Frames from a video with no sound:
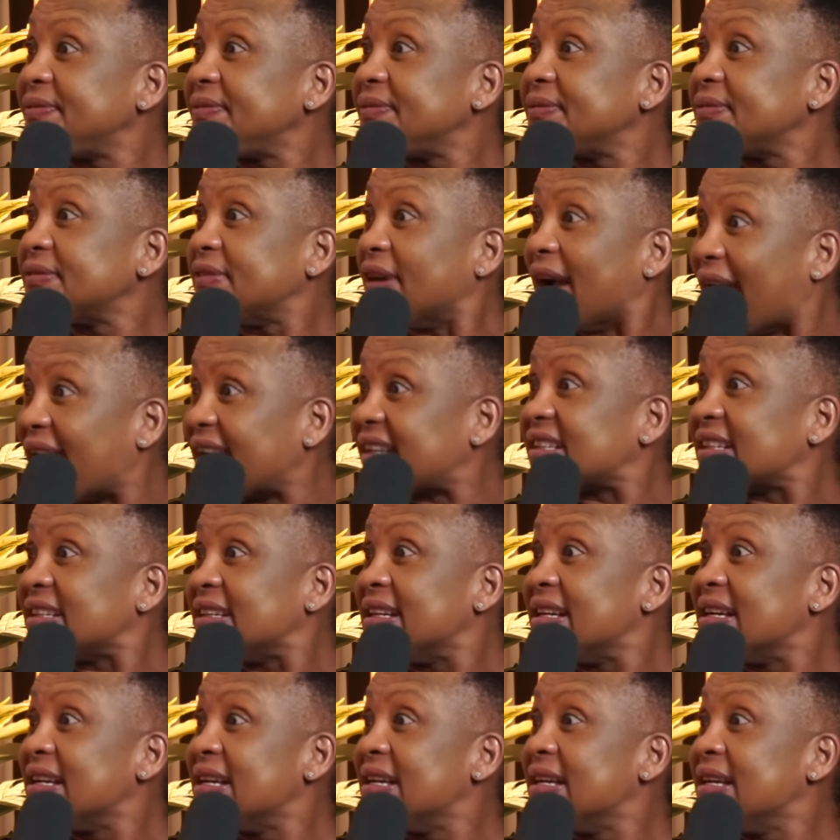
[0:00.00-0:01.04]
Right?
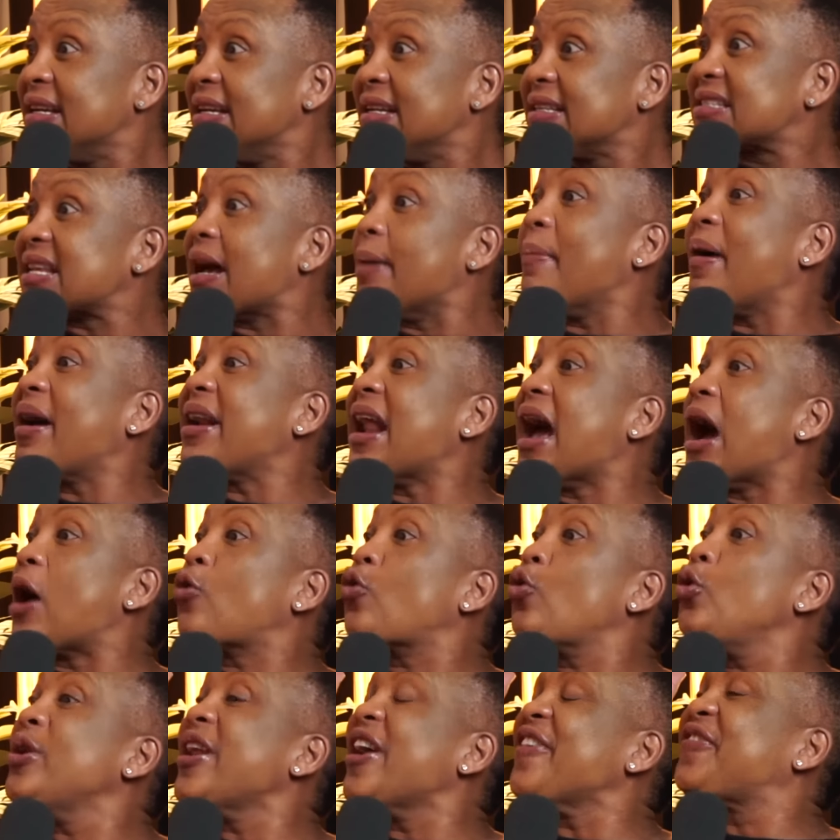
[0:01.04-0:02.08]
Someone I
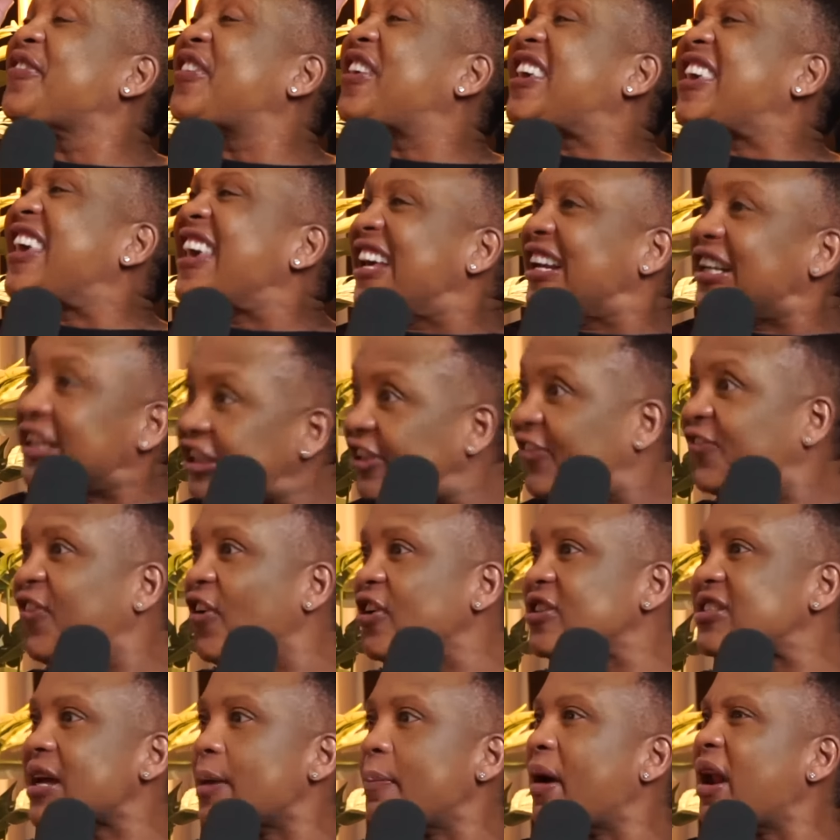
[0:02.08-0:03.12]
could have killed for,
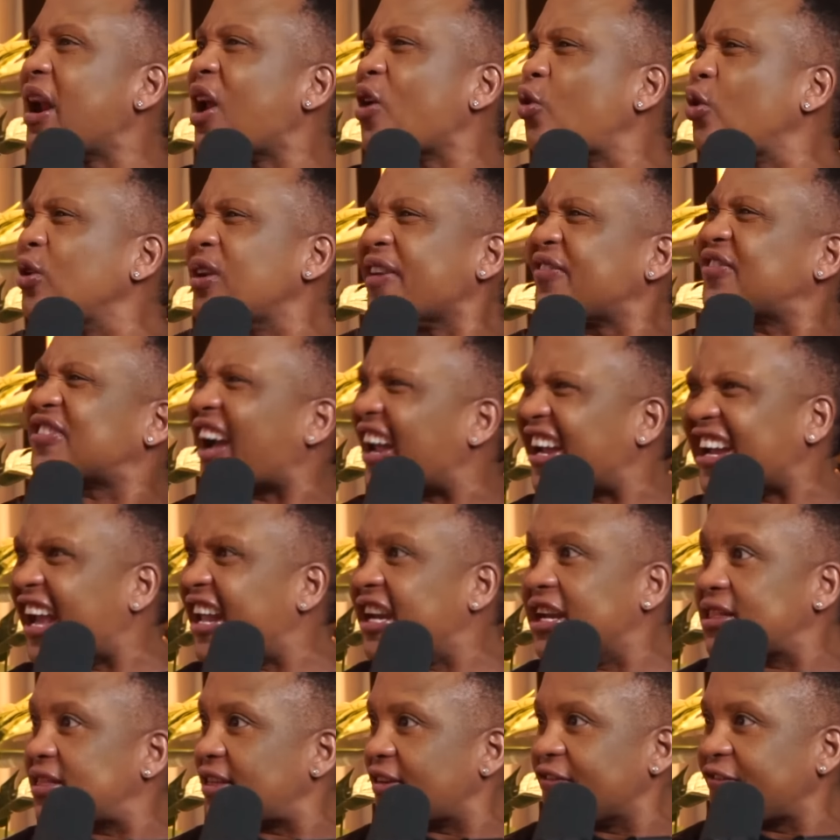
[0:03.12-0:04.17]
someone I could have done
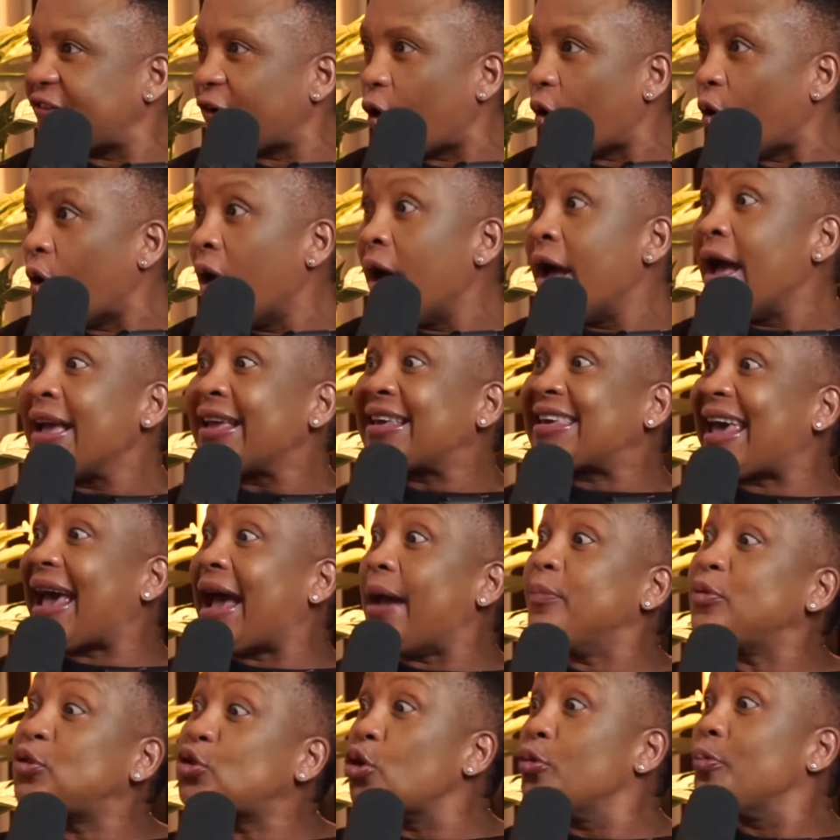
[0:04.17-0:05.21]
anything for,
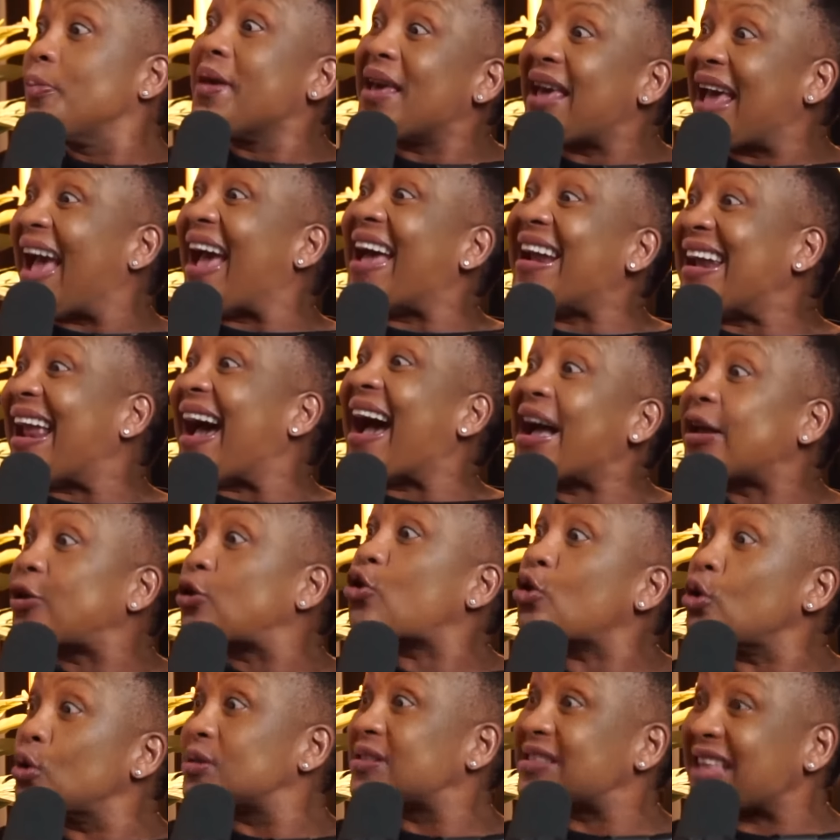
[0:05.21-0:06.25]
came to me and
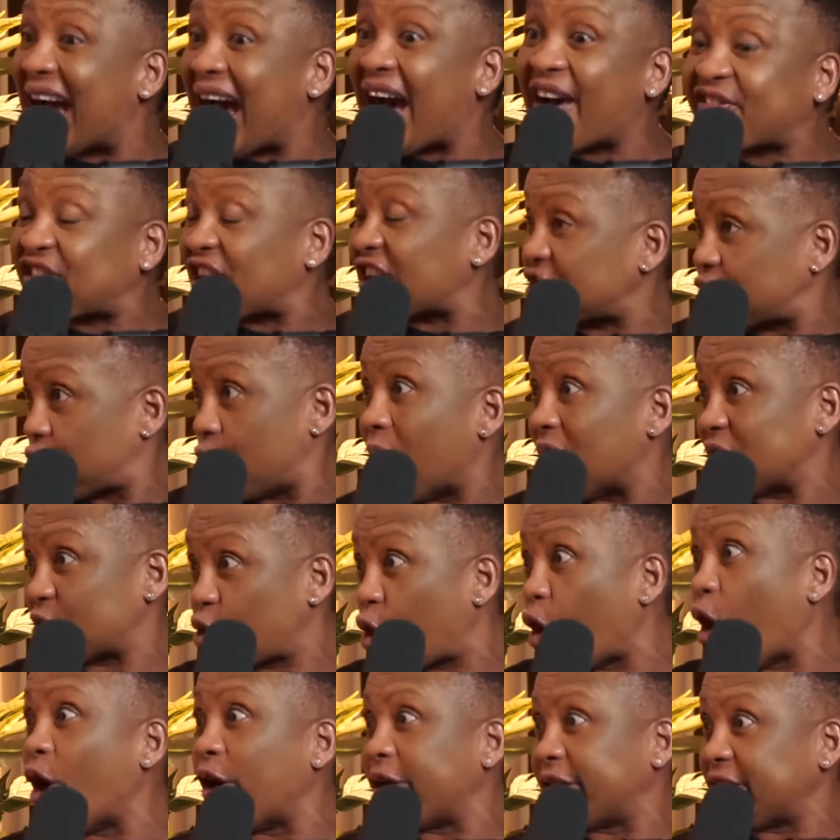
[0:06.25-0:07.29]
accused, after she was
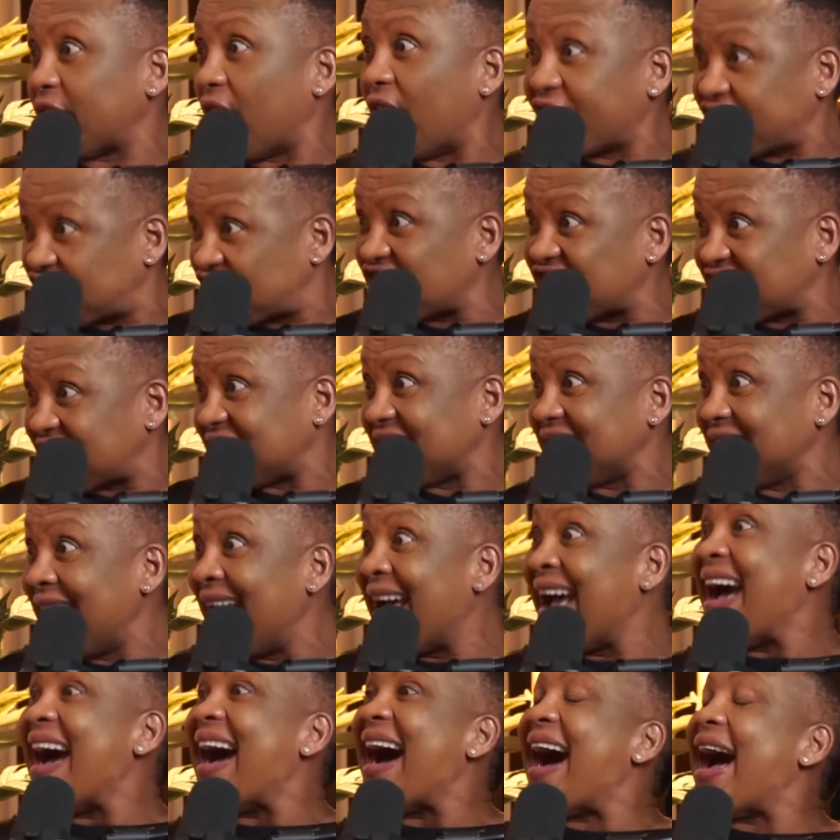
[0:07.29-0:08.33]
caught of cheating,
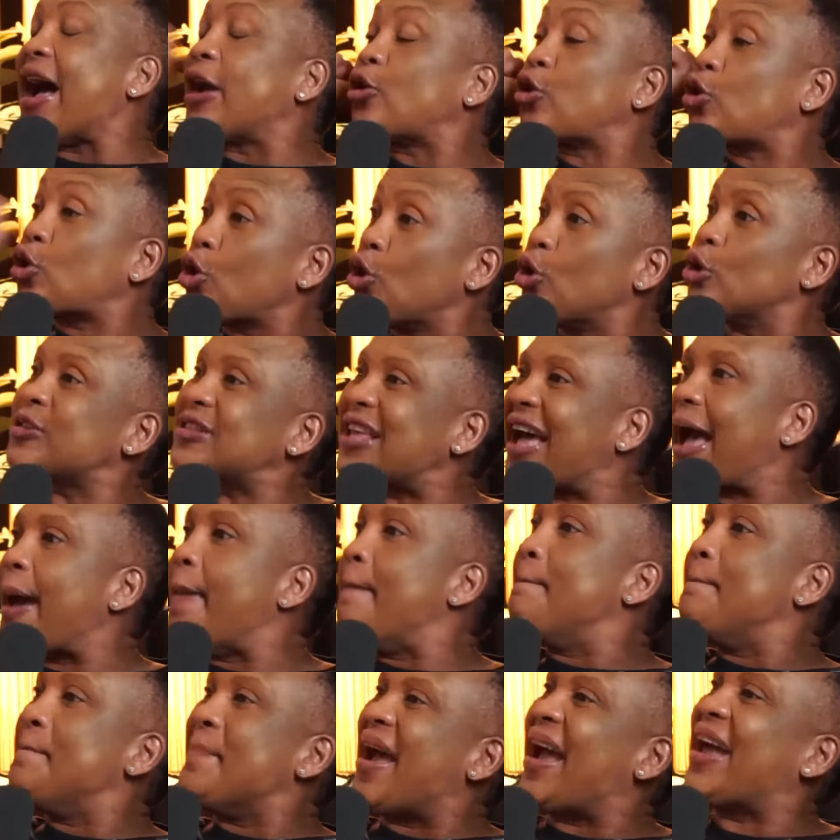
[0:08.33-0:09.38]
accused a
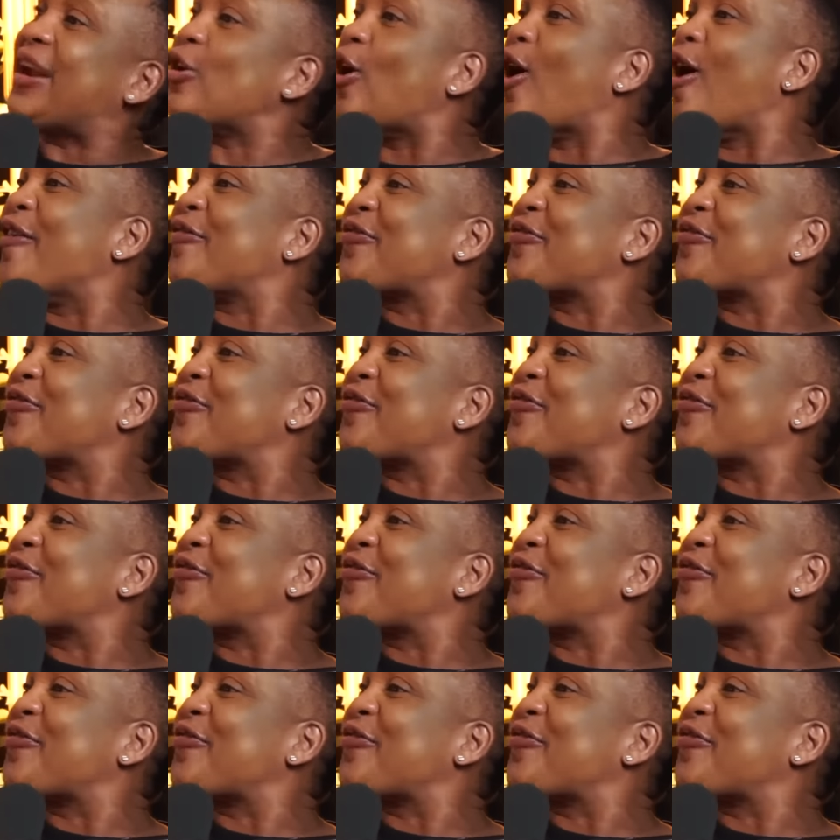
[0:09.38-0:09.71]
man of